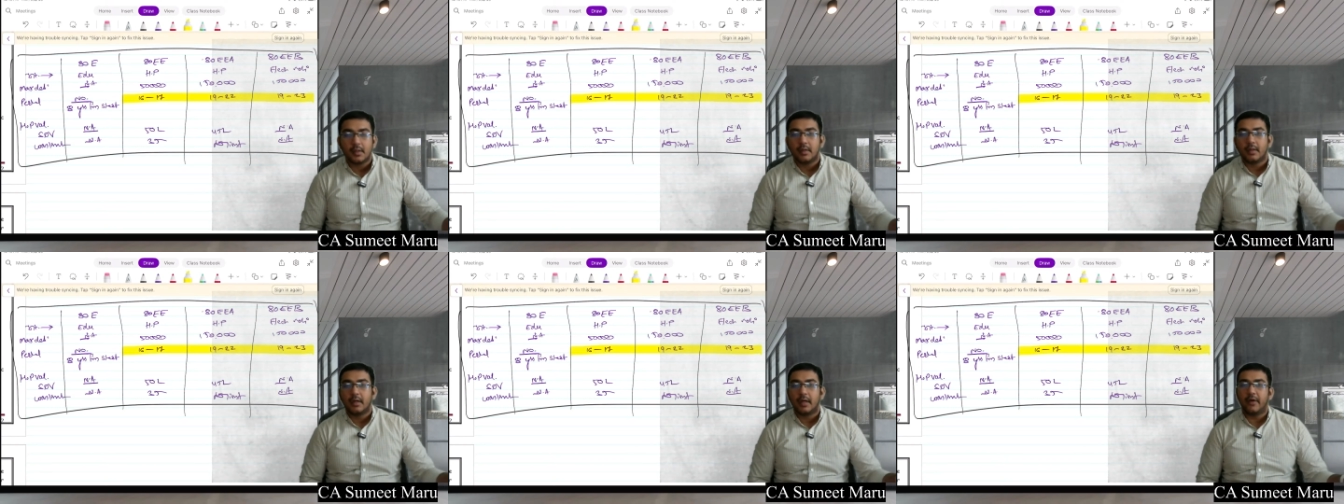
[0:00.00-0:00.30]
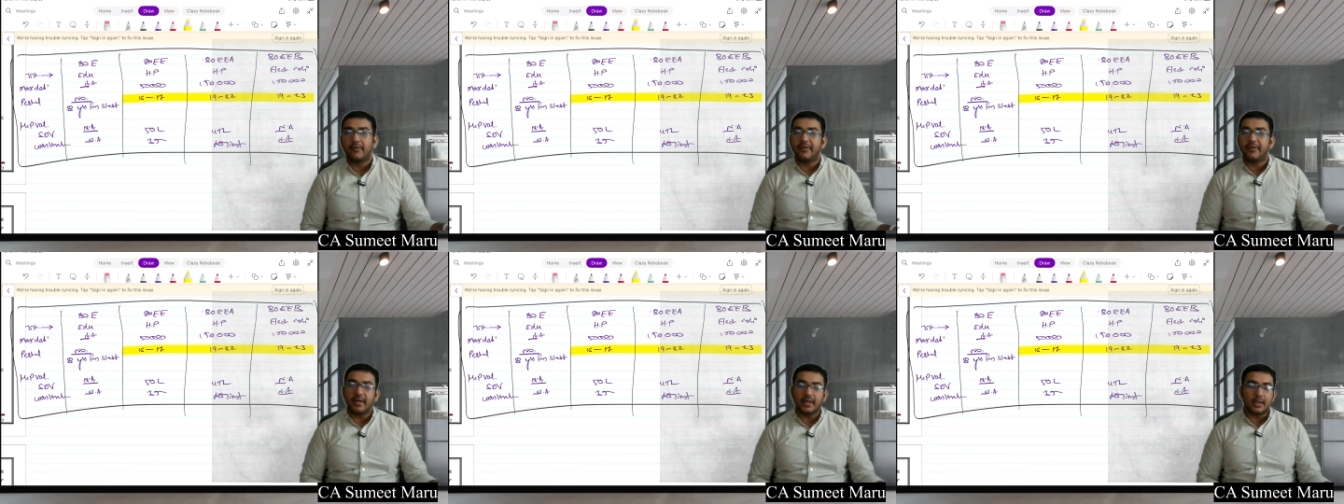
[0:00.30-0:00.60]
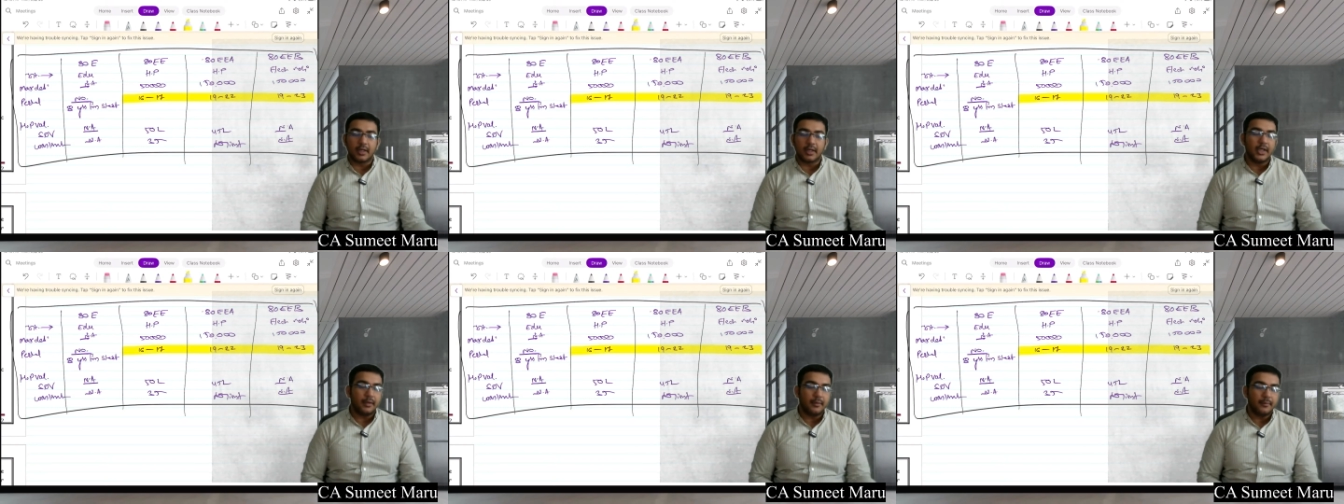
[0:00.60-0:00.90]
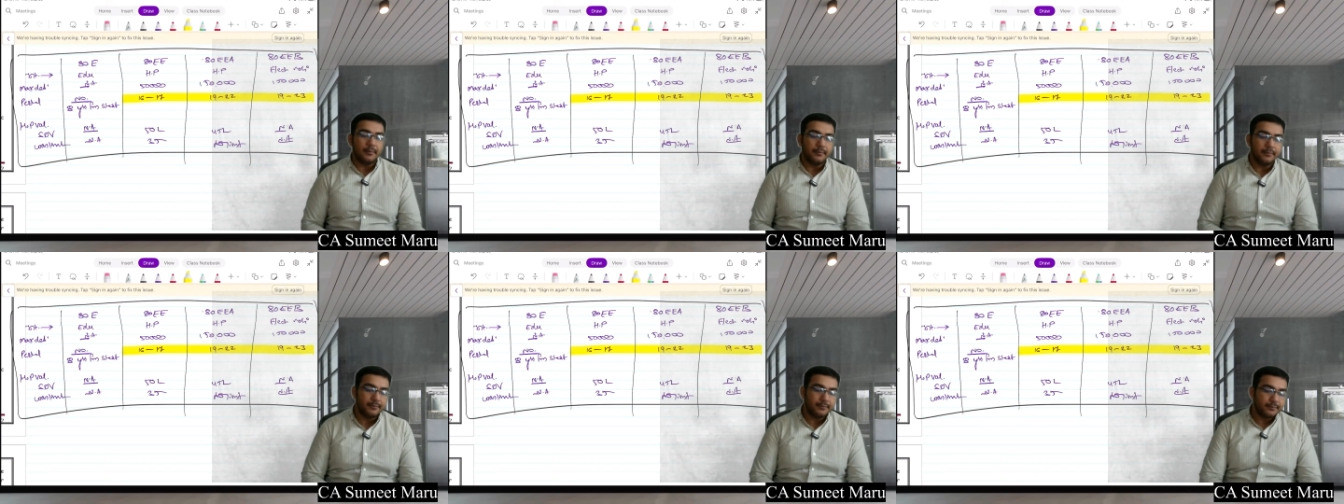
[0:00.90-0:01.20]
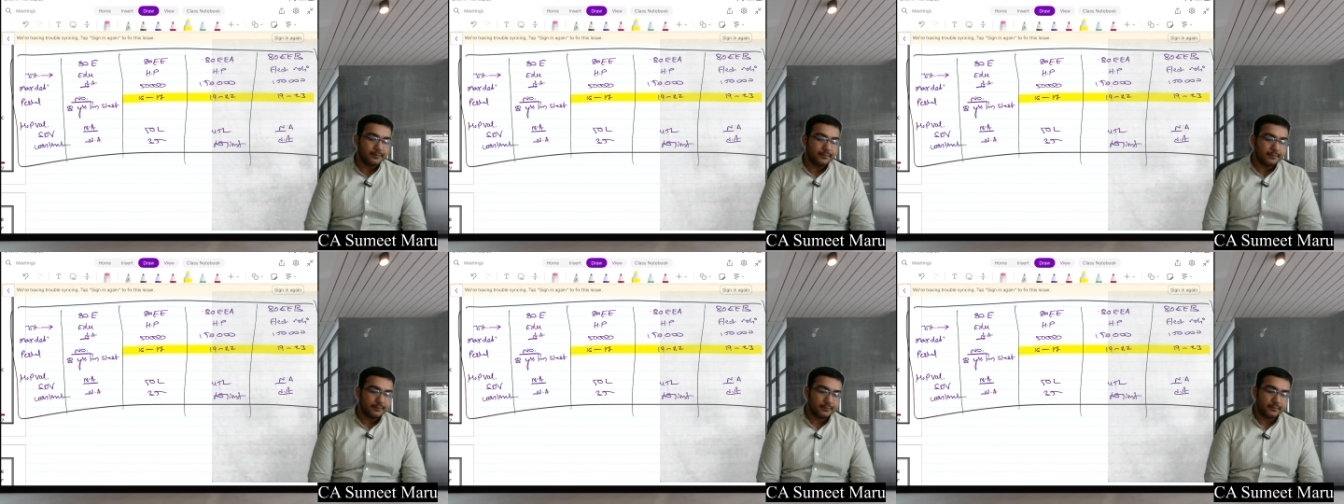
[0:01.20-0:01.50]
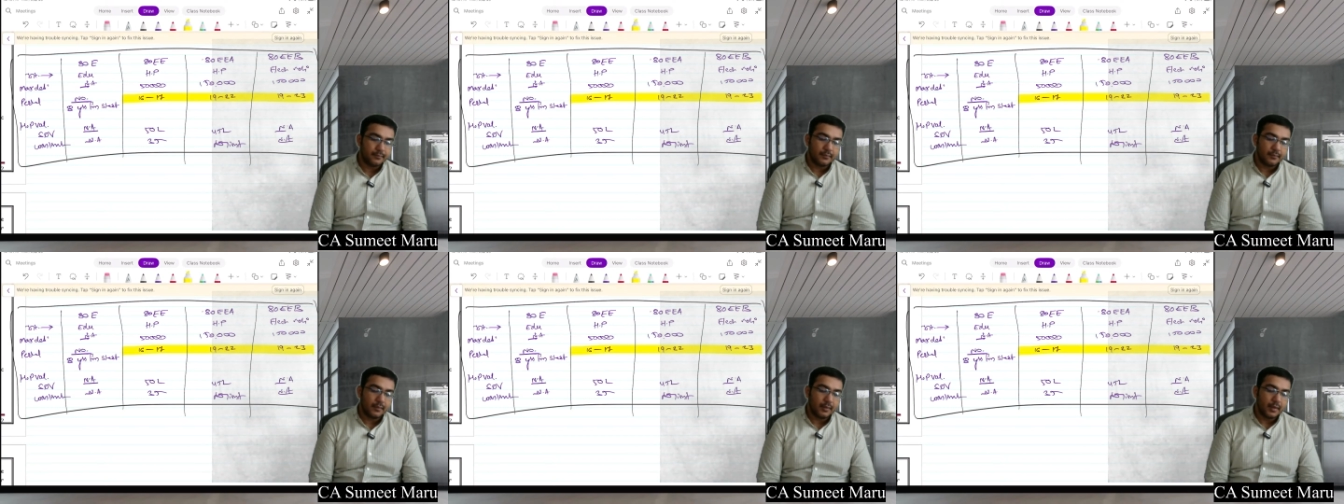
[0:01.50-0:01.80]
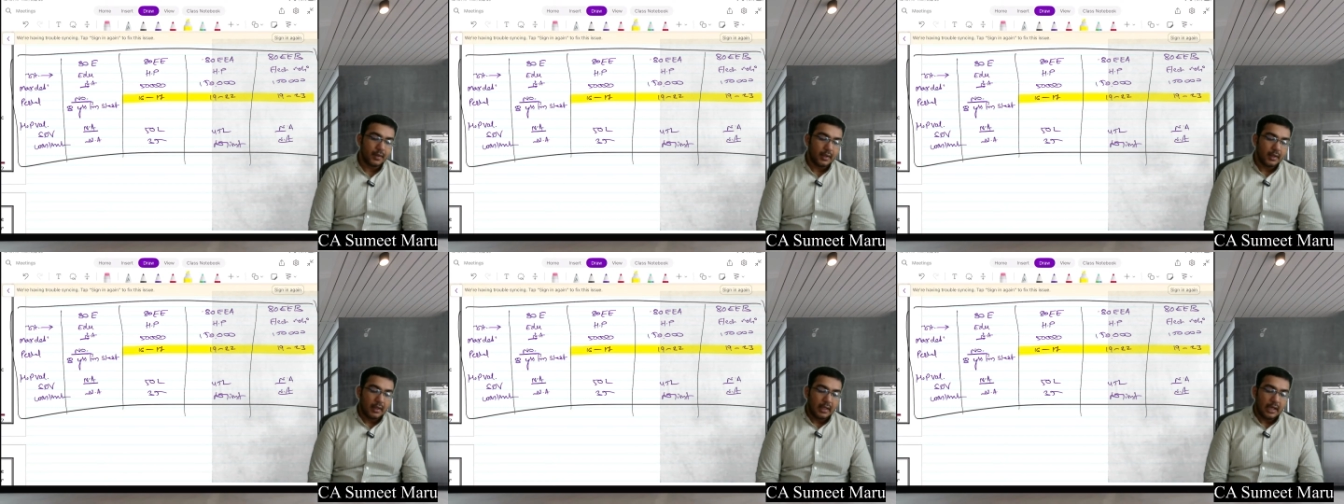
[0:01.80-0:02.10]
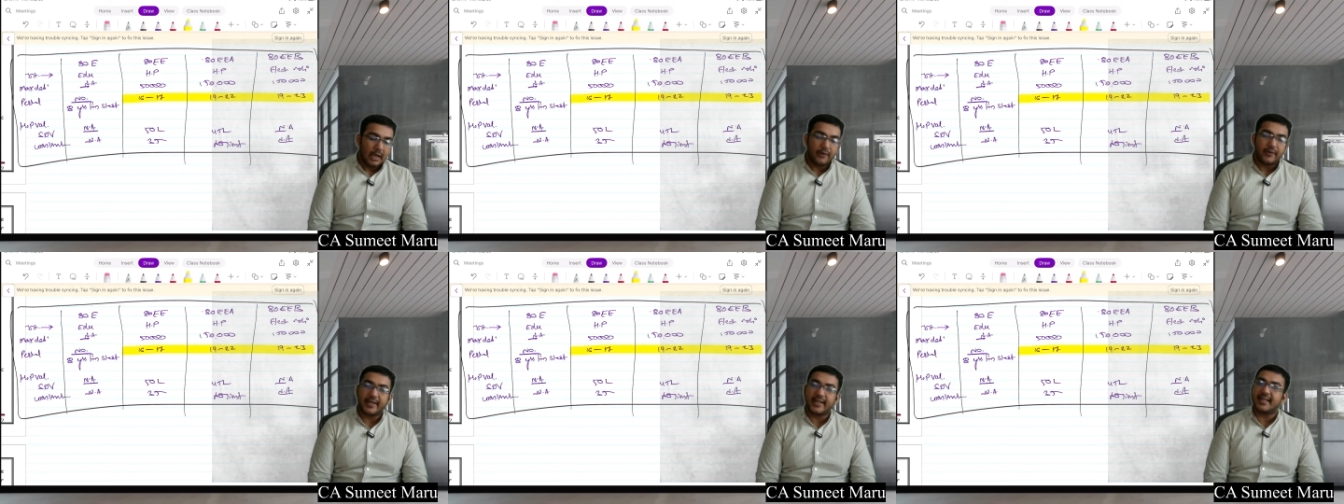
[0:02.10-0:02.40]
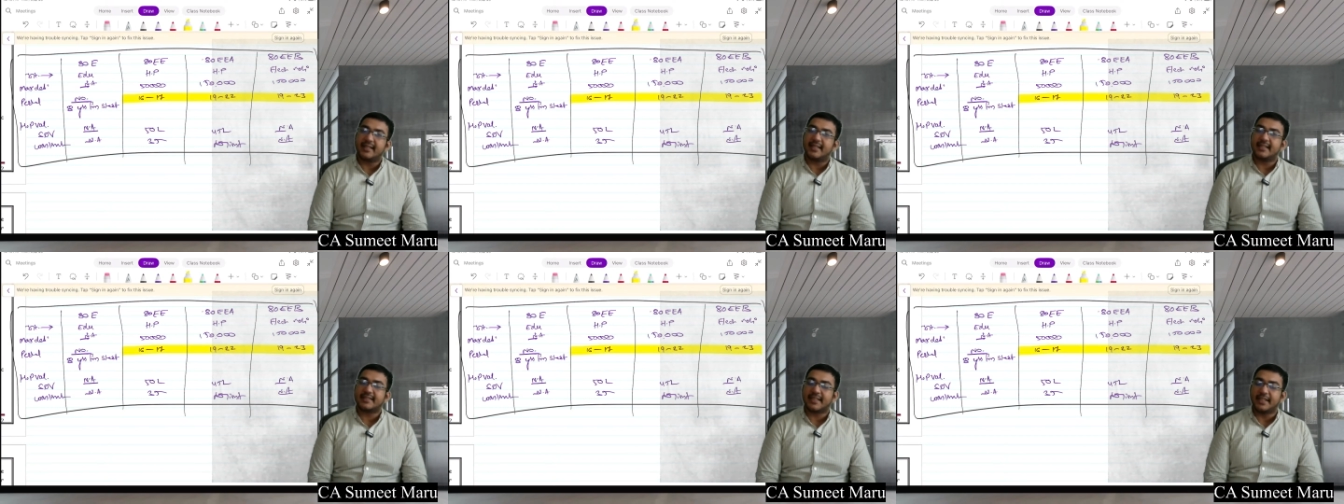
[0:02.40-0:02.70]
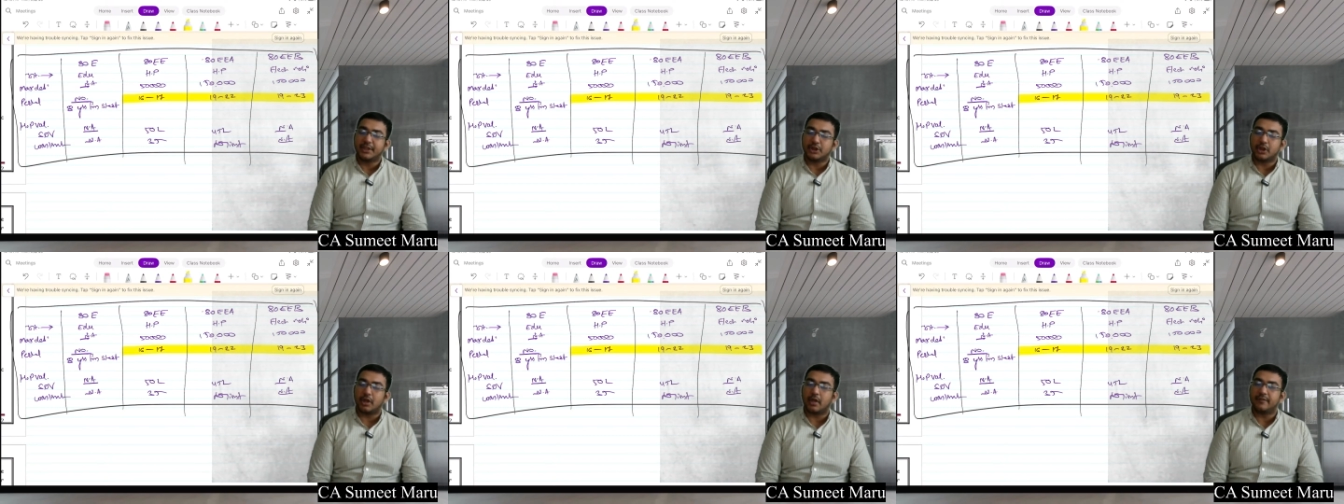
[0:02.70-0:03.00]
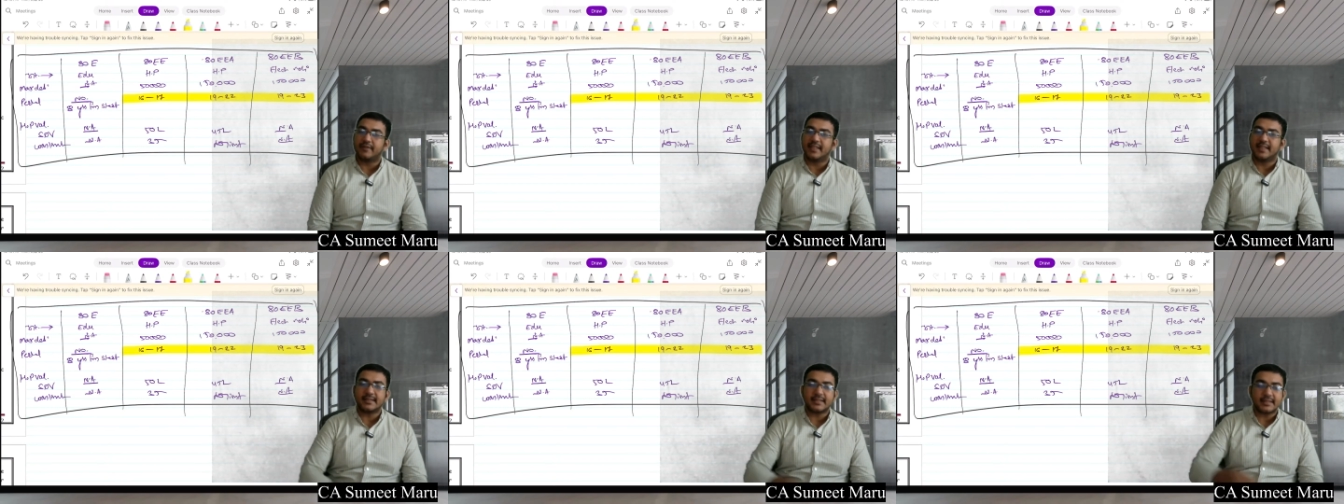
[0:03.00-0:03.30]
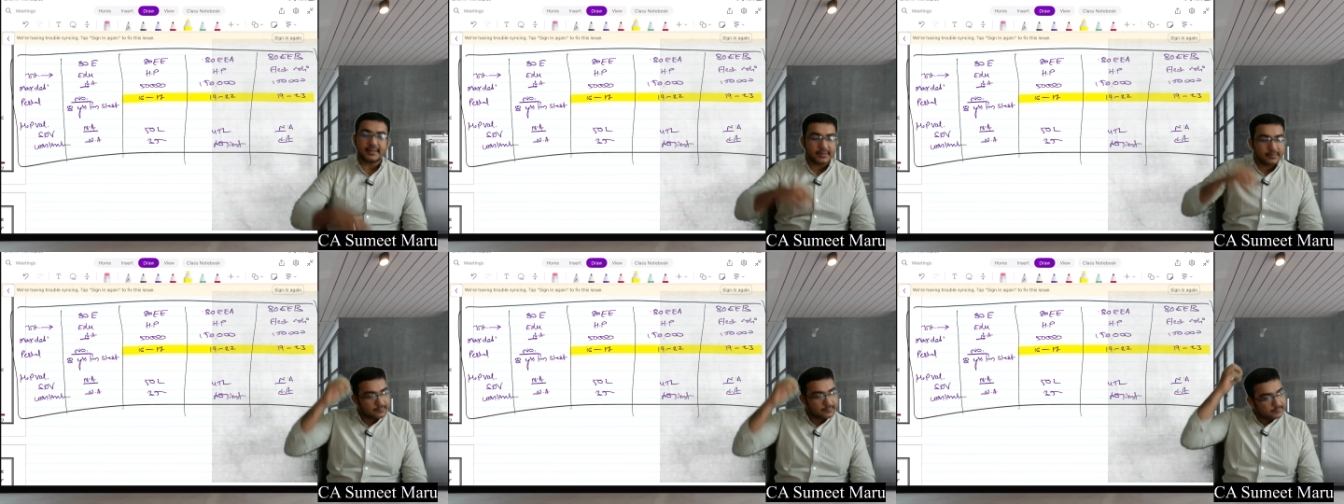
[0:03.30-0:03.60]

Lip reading: Everyone clear? Have you taken the screenshot of this?